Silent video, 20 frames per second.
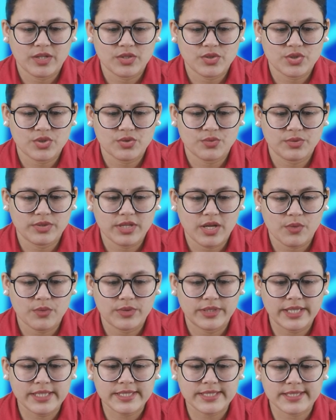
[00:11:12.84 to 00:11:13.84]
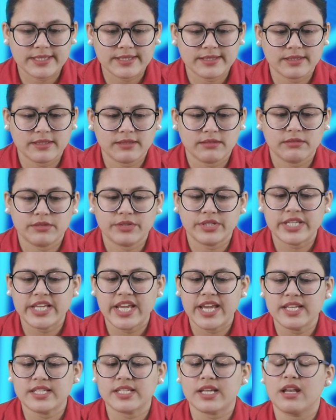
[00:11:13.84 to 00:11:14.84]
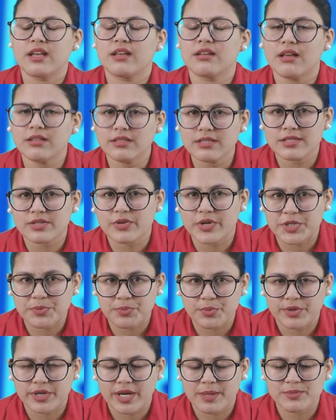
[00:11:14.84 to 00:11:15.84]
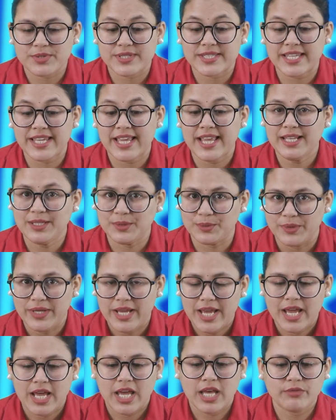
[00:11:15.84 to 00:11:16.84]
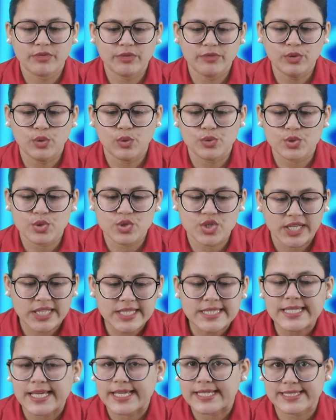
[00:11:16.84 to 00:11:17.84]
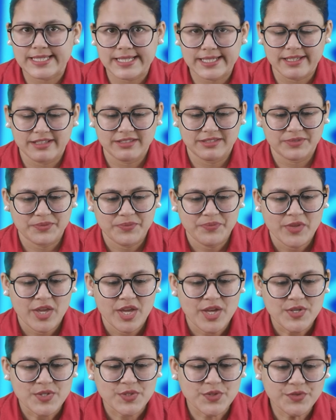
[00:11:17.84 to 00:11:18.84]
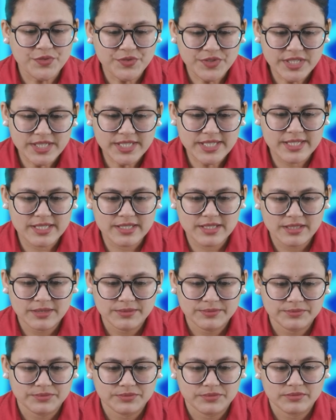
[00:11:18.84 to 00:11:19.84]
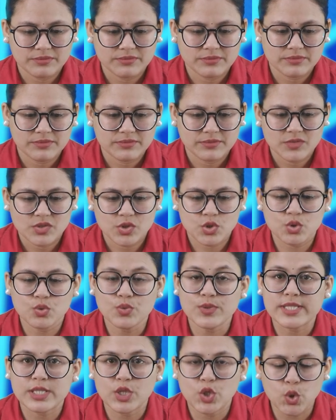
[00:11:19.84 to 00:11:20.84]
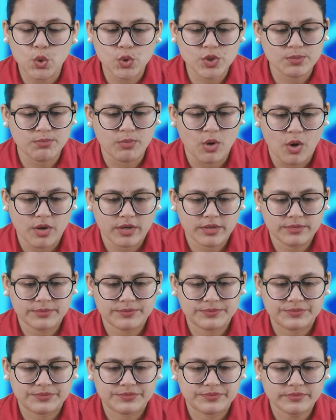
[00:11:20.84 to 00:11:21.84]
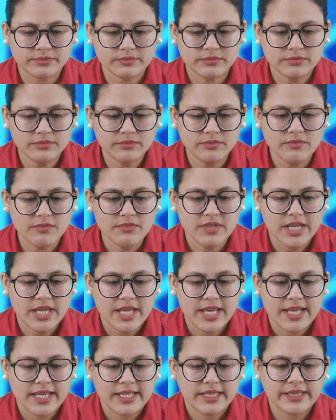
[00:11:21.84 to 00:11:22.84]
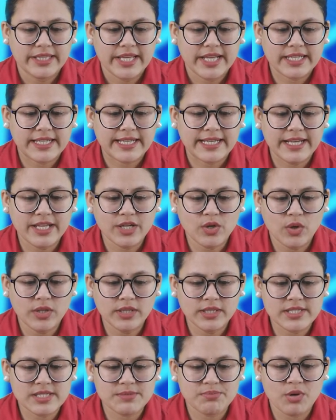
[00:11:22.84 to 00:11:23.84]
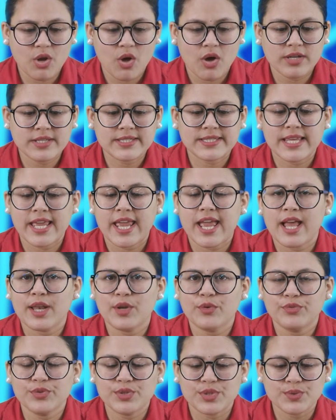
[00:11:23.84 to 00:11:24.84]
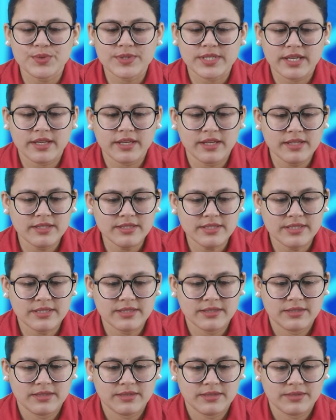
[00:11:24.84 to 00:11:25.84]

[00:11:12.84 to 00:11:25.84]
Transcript: So now let's create another Scratch program to say hello, and we will also change size and color. So first choose looks block. Then click on this block, say hello for 2 seconds.